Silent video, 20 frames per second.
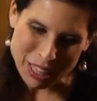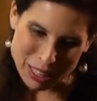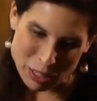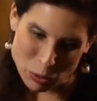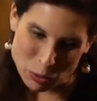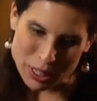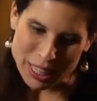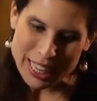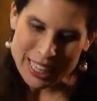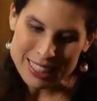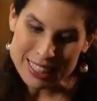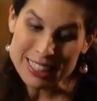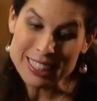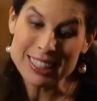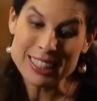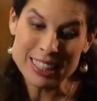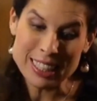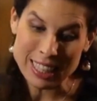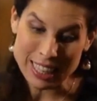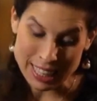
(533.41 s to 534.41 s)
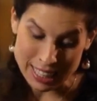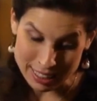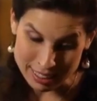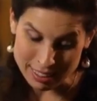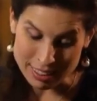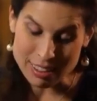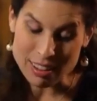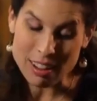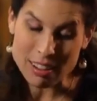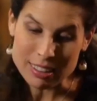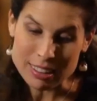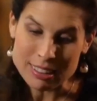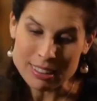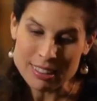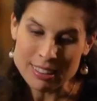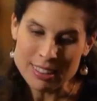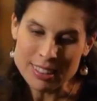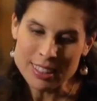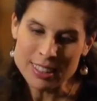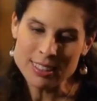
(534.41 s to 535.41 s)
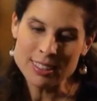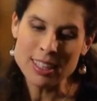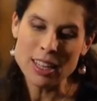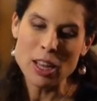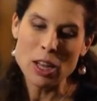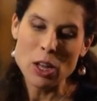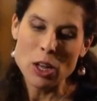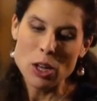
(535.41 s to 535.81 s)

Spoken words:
located in the Caucasus.